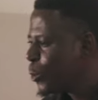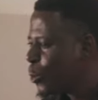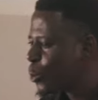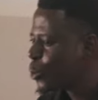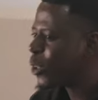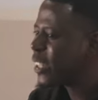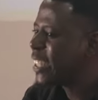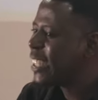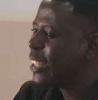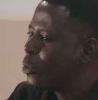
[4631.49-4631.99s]
You
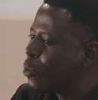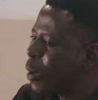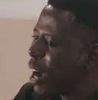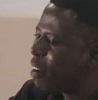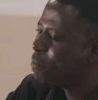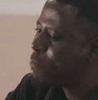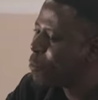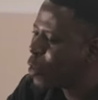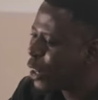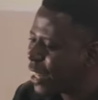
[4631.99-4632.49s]
suddenly don't
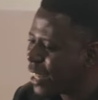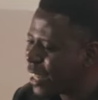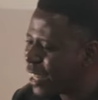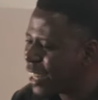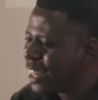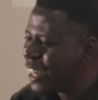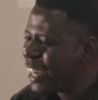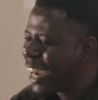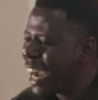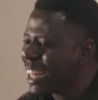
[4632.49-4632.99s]
have
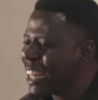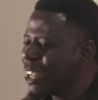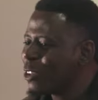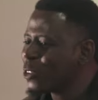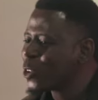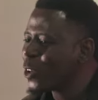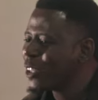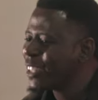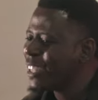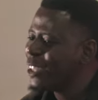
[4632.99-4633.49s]
money. And then
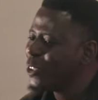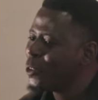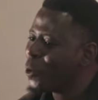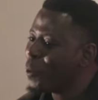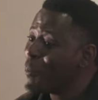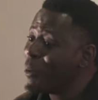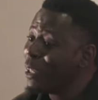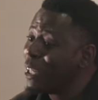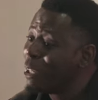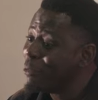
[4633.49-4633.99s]
you suddenly
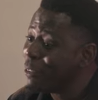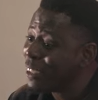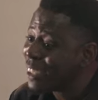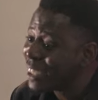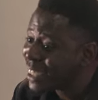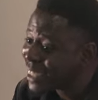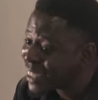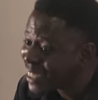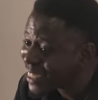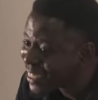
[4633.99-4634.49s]
don't believe
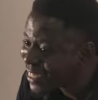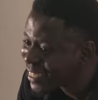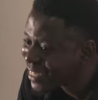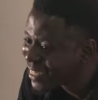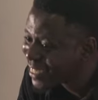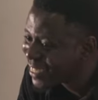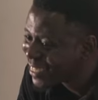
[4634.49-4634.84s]
in it.